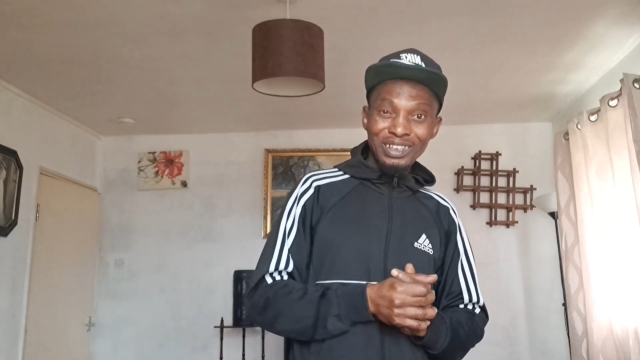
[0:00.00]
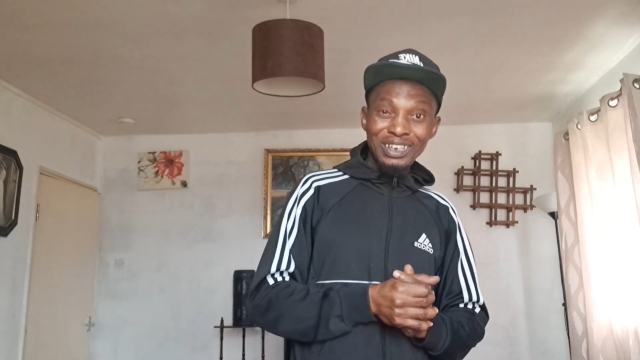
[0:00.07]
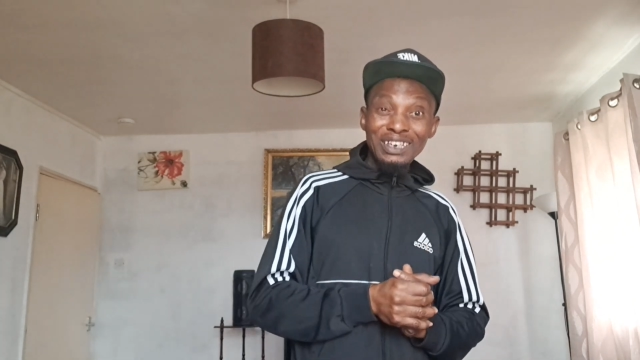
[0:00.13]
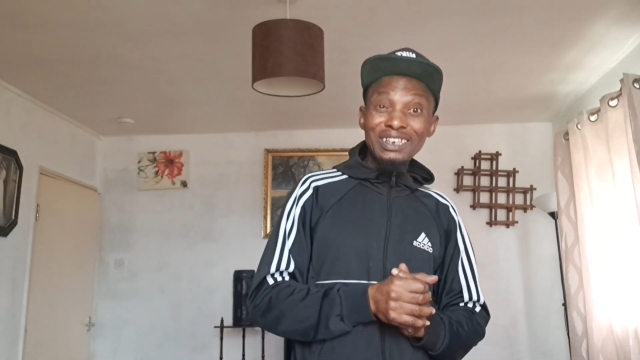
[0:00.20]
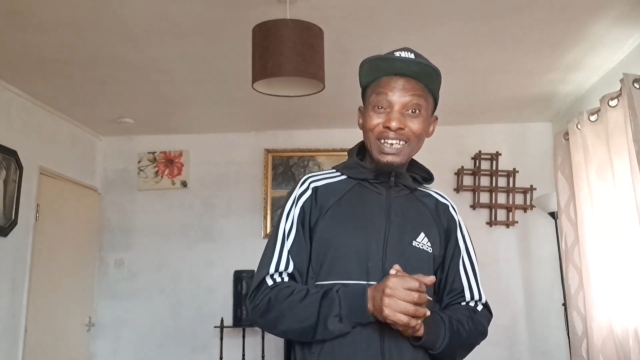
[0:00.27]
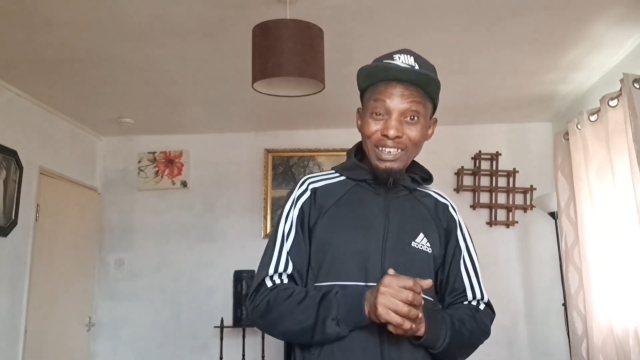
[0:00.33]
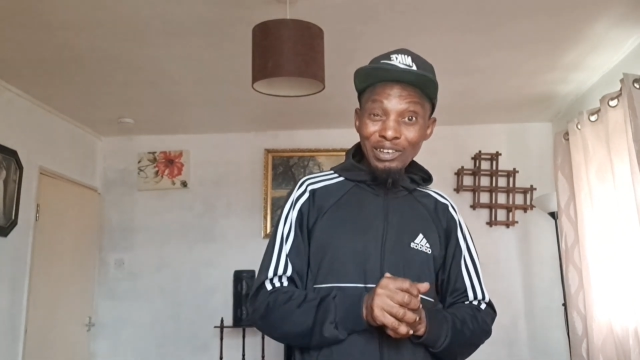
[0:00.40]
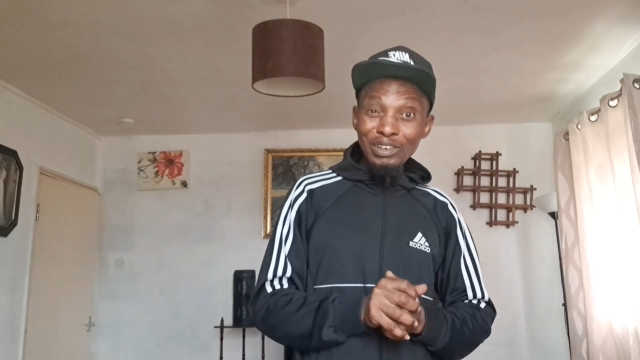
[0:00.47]
He
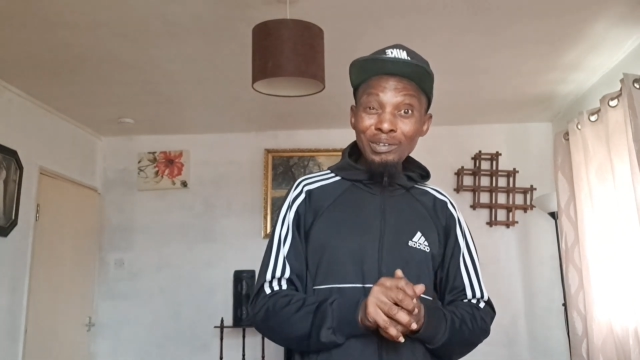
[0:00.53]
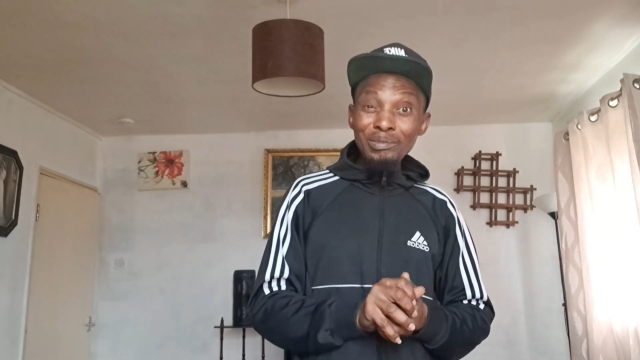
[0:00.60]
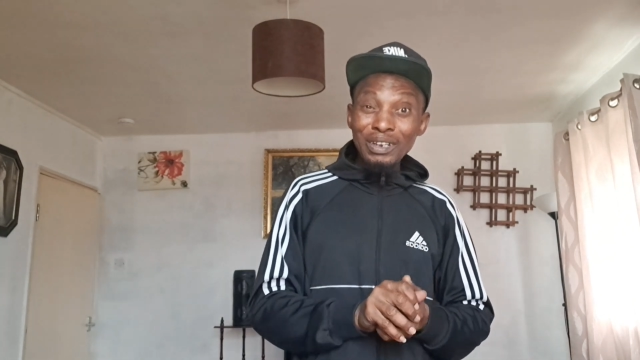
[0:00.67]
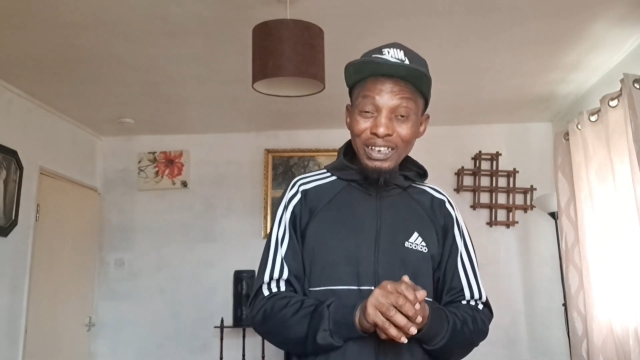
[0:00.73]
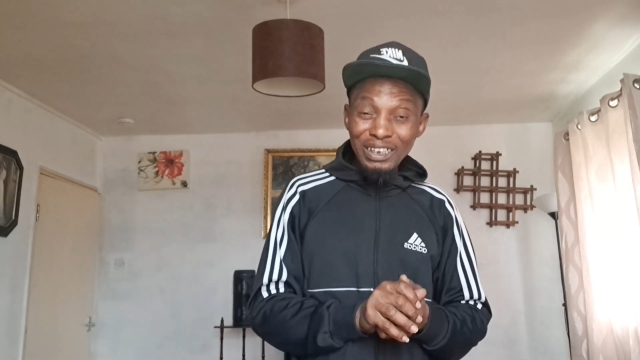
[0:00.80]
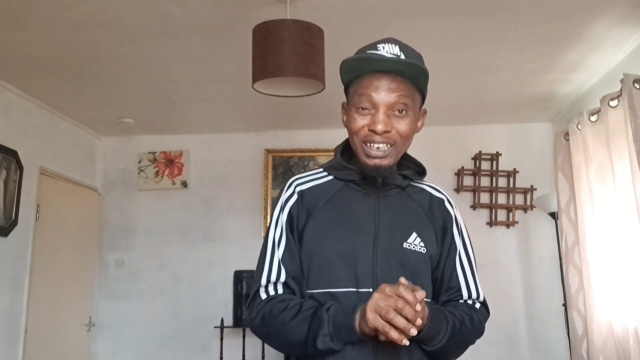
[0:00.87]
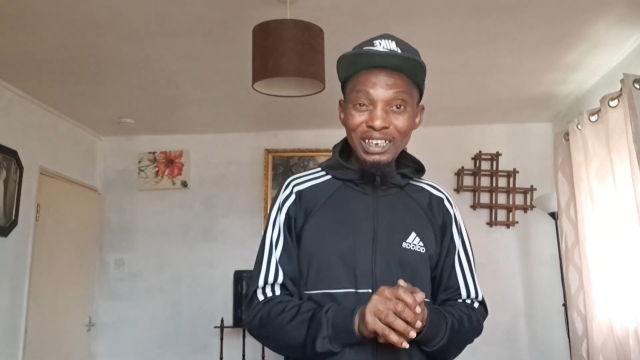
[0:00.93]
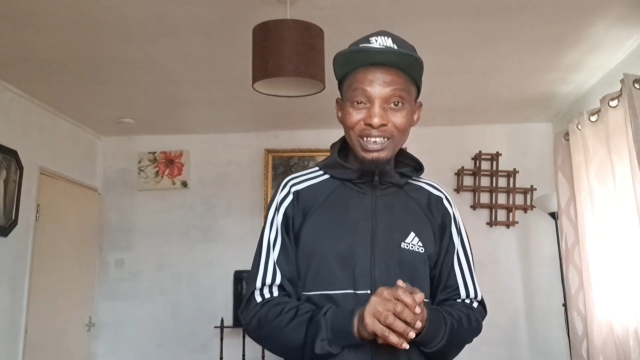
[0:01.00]
said to him,
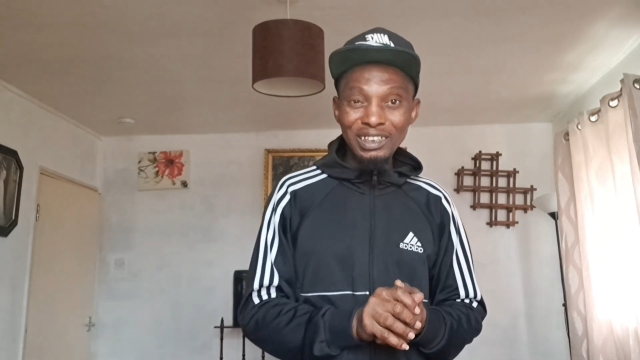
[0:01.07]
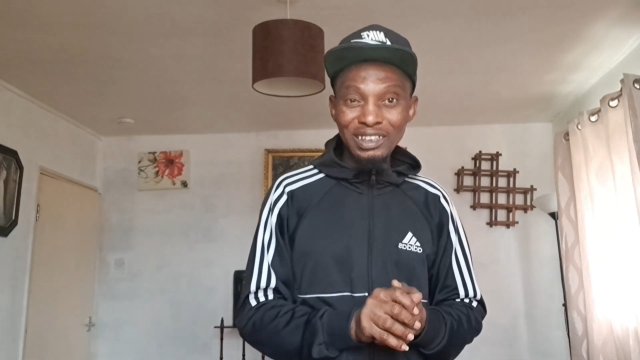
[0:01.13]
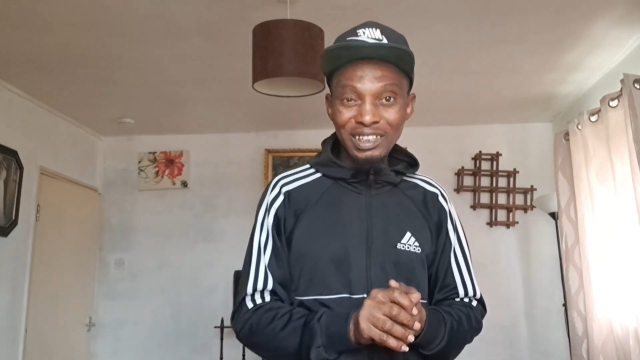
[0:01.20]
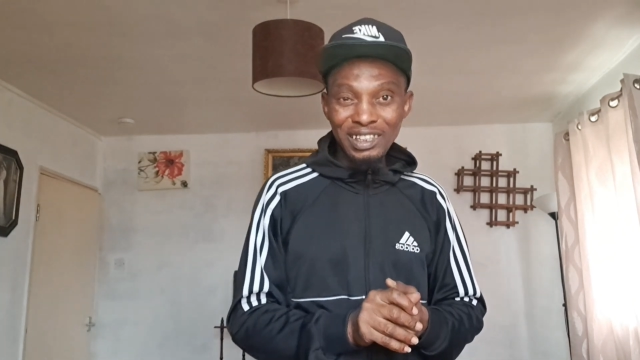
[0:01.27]
listen,